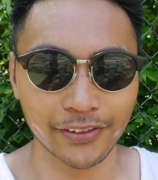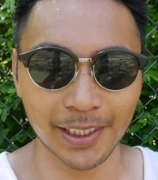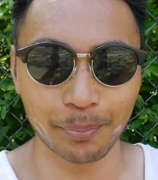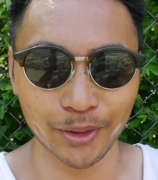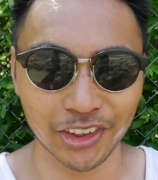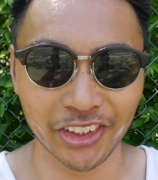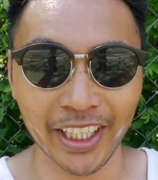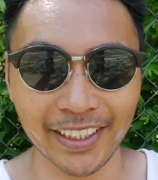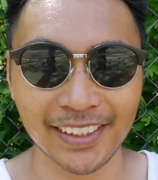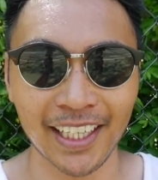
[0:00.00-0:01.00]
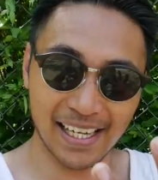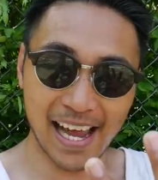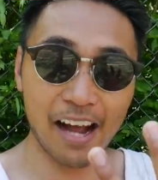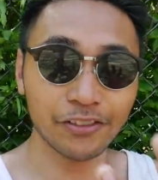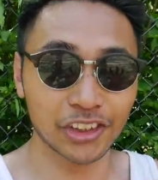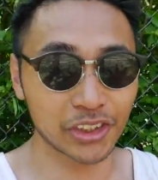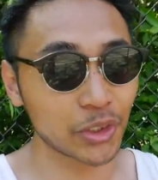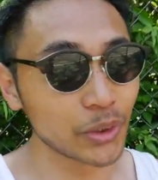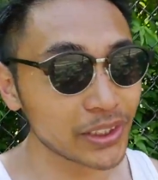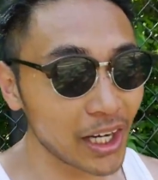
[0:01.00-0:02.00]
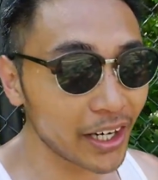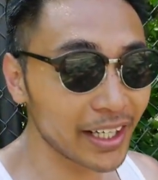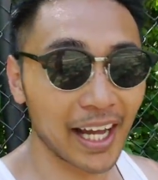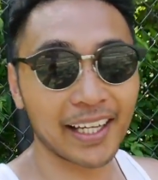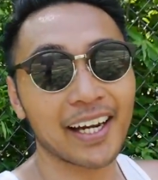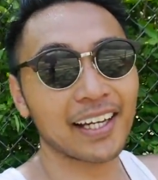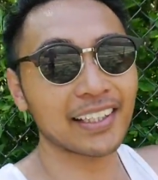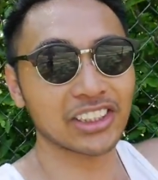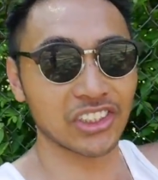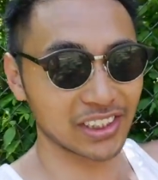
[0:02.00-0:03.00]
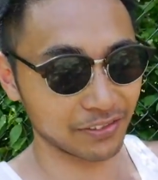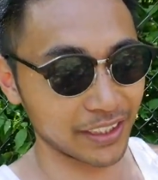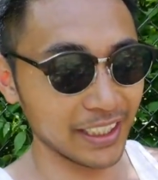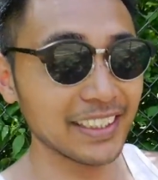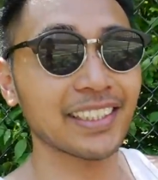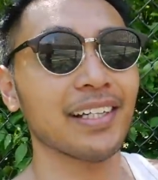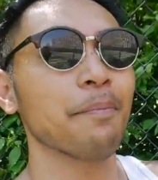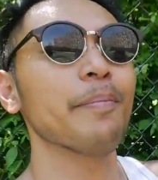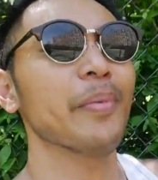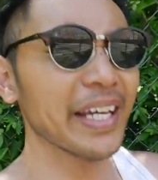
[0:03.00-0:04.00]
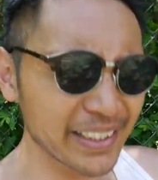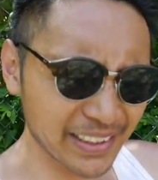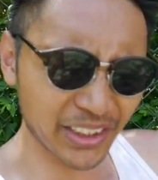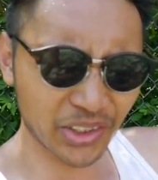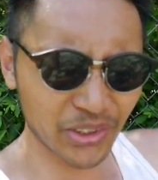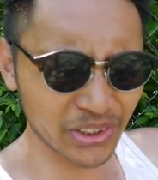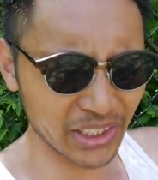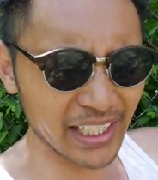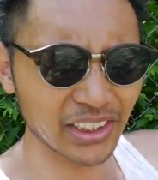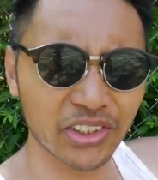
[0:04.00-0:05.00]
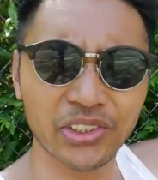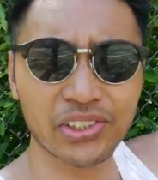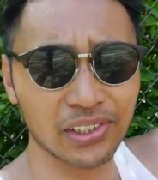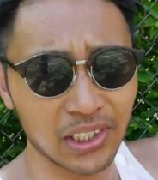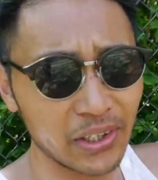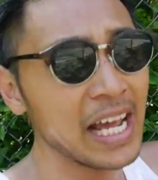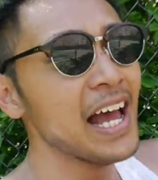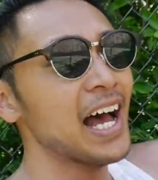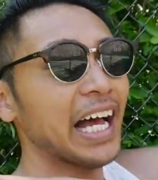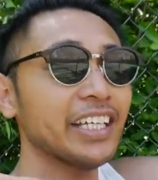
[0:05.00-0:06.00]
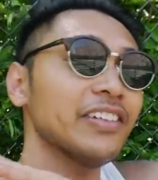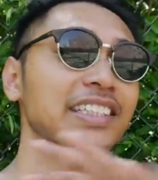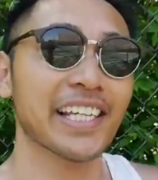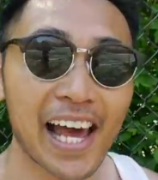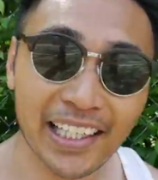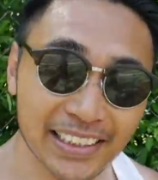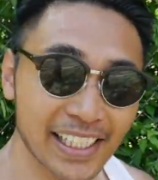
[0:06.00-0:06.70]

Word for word: simple tricks after just cruising on it, I kind of got the gist of it. It's an amazing cruiser. As a cruiser alone, I give it 10 out of